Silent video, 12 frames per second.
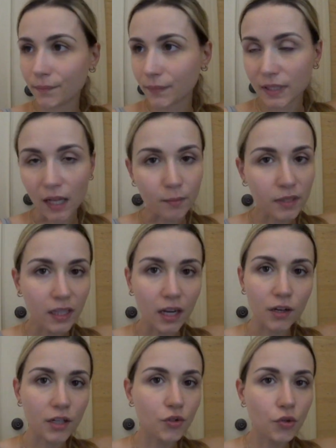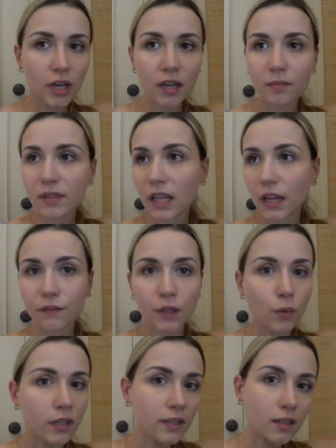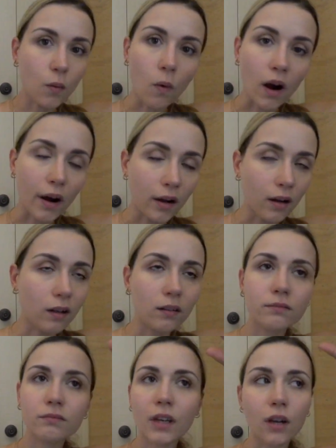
Some scary dreams every once in a while.